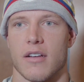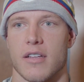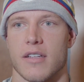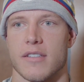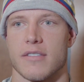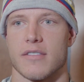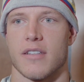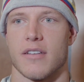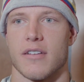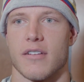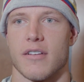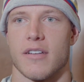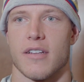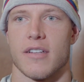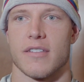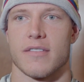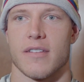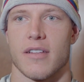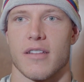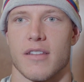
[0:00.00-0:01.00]

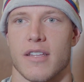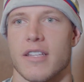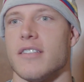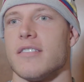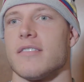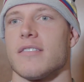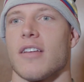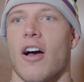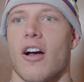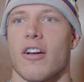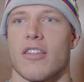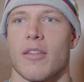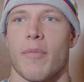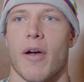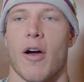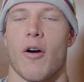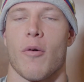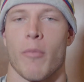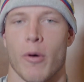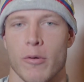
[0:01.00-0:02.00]
it's the least talked
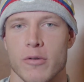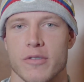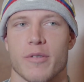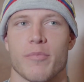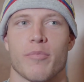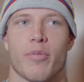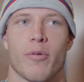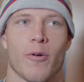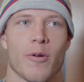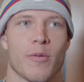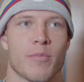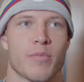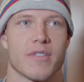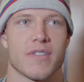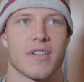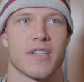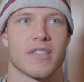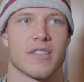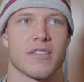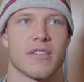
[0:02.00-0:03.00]
about, most important
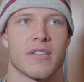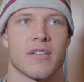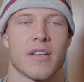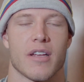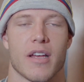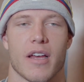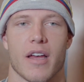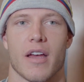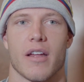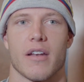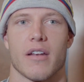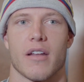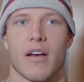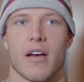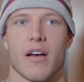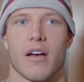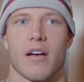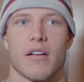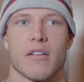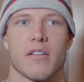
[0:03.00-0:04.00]
position. And,
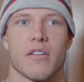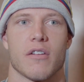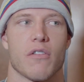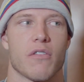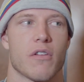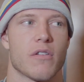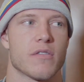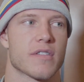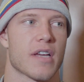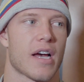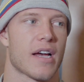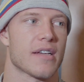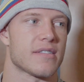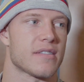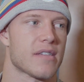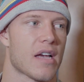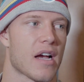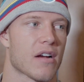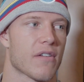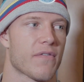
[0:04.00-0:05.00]
you know, those guys
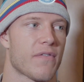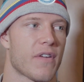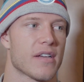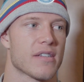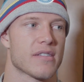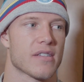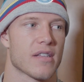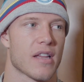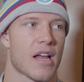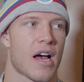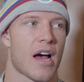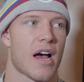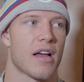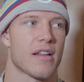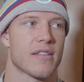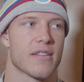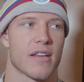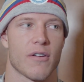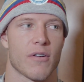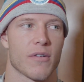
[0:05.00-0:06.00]
sacrifice a
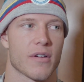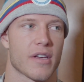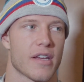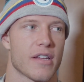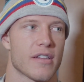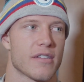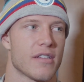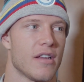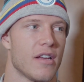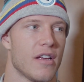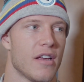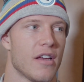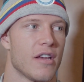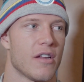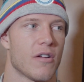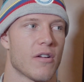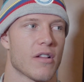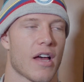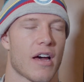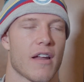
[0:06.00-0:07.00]
lot. They don't get,
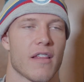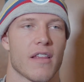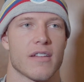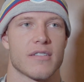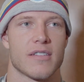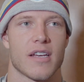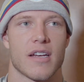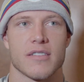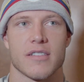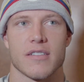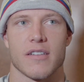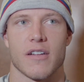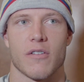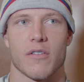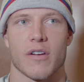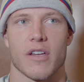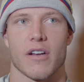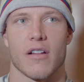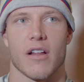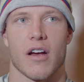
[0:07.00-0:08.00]
you know, a lot of the attention. They
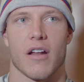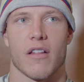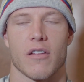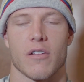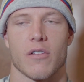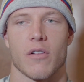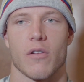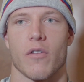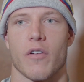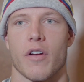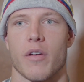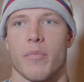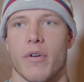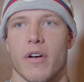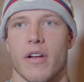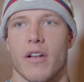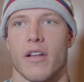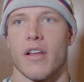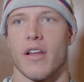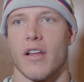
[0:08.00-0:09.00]
don't get a lot of the glory,
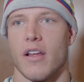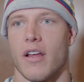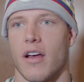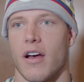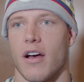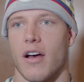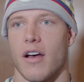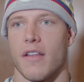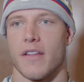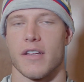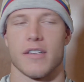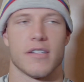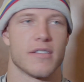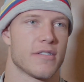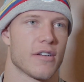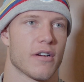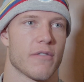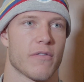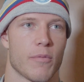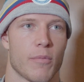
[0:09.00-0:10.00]
but they
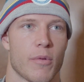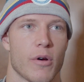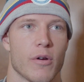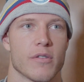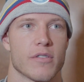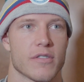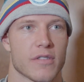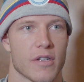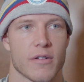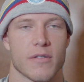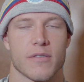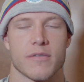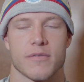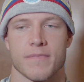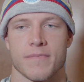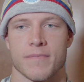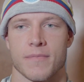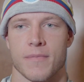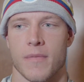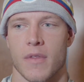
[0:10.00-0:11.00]
deserve the most. So
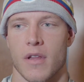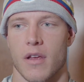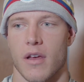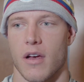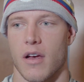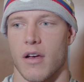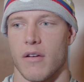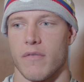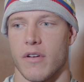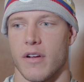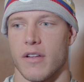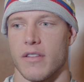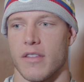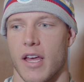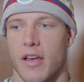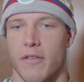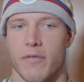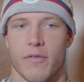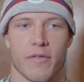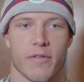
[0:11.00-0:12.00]
very
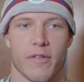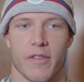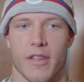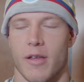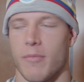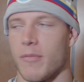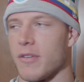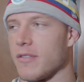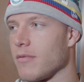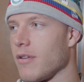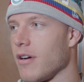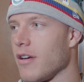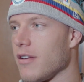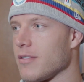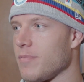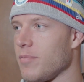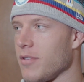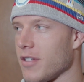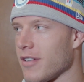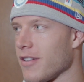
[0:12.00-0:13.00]
thankful for them as well.
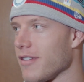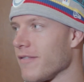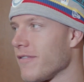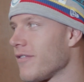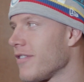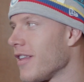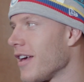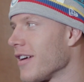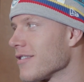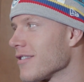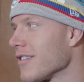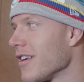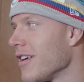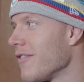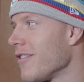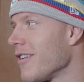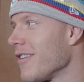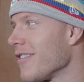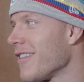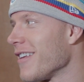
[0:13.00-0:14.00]
Speaking of
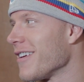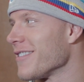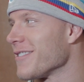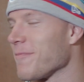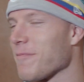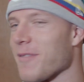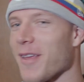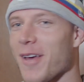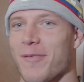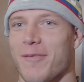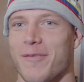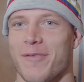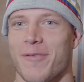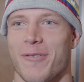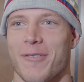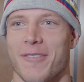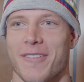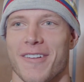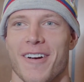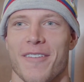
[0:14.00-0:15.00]
Thanksgiving and things I'm thankful
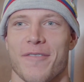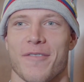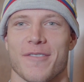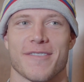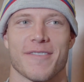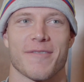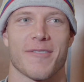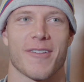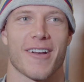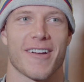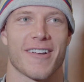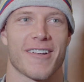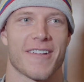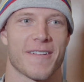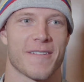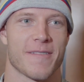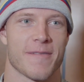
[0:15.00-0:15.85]
for, the offensive line.